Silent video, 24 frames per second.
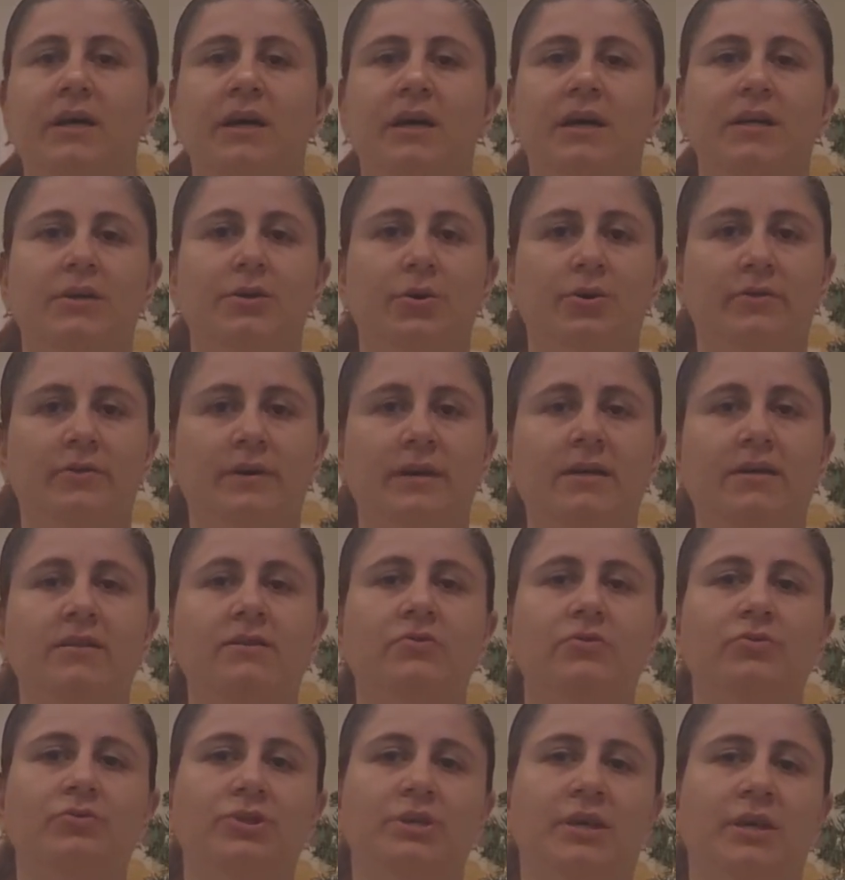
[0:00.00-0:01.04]
ANOVA
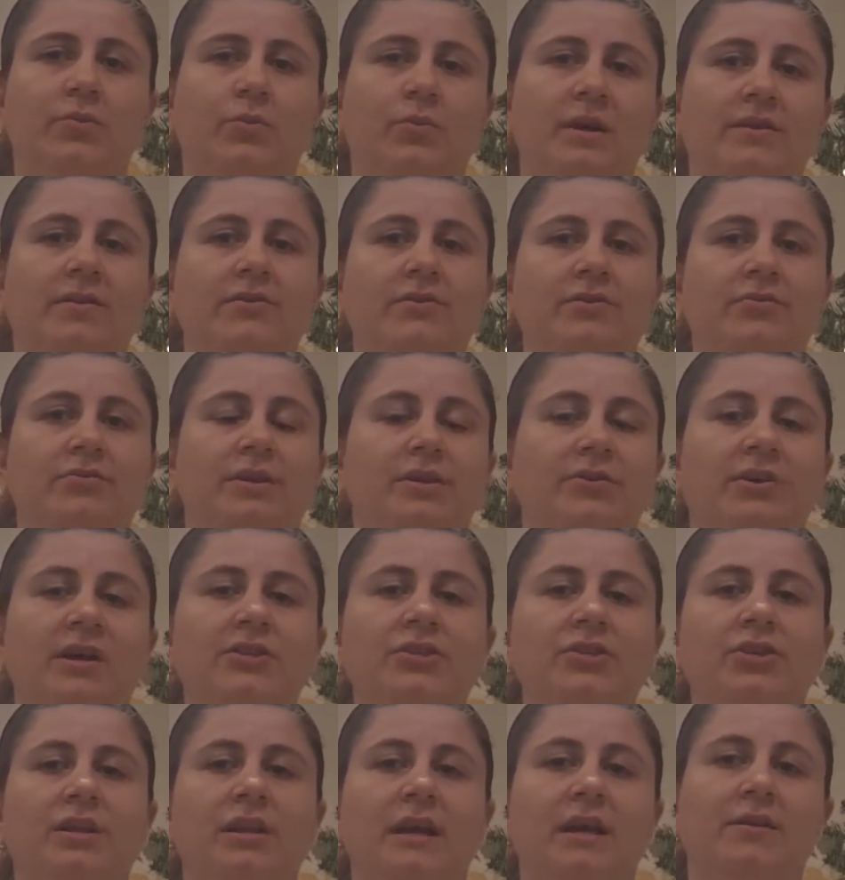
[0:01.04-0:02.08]
to check whether the
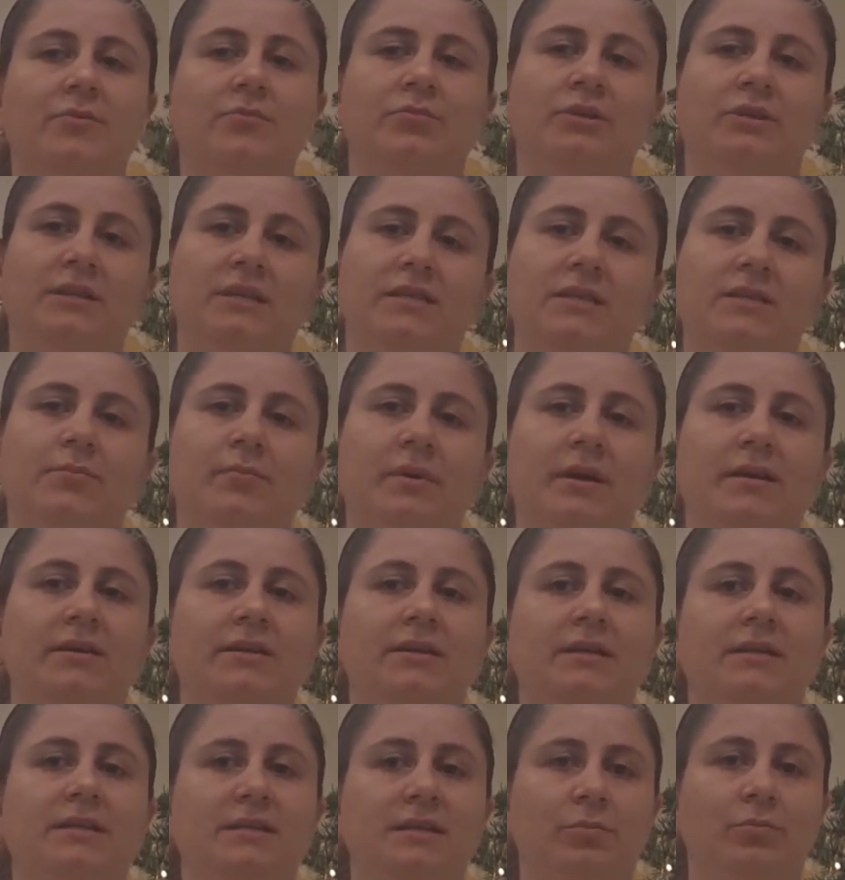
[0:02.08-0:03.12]
regression line predicts better
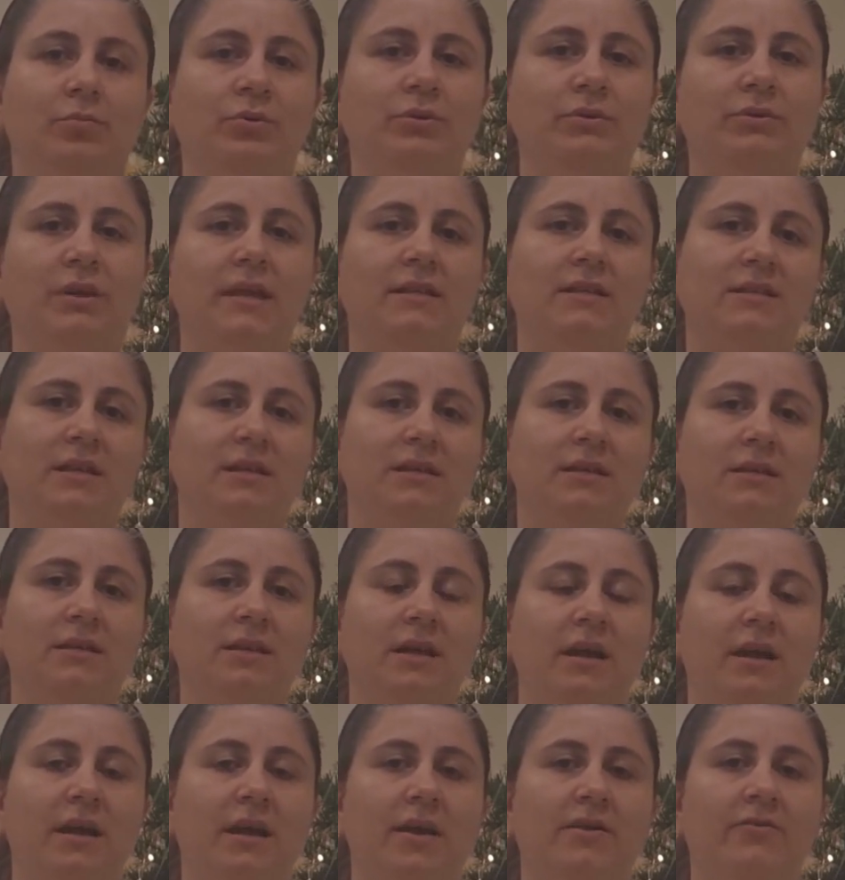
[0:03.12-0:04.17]
than simple guessing the
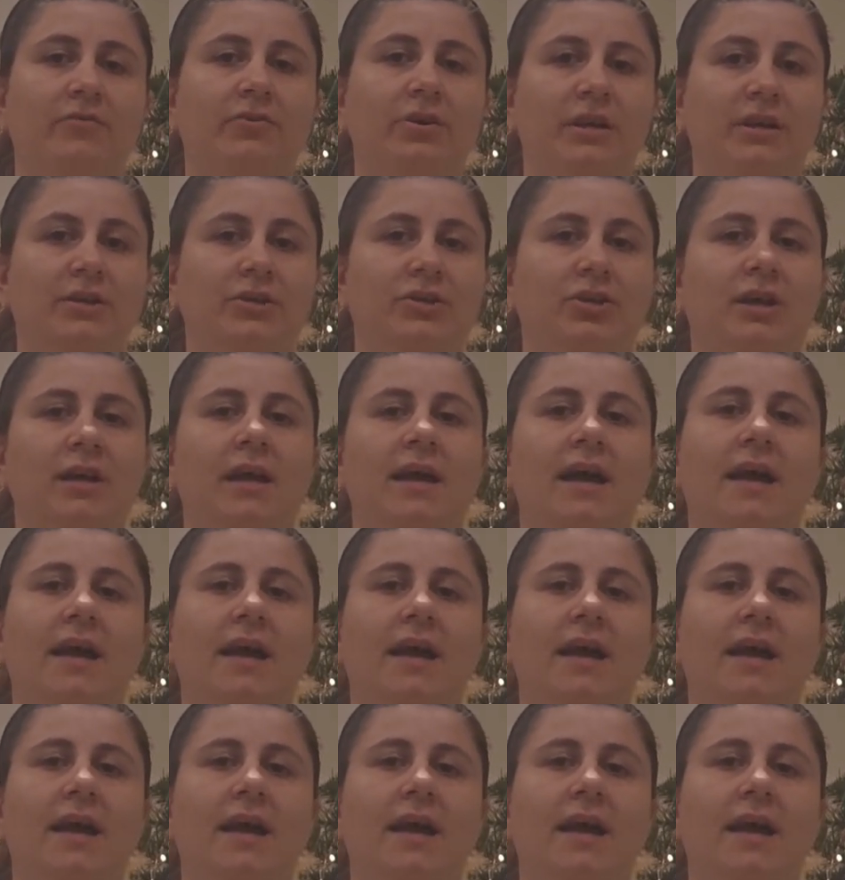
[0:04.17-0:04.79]
average,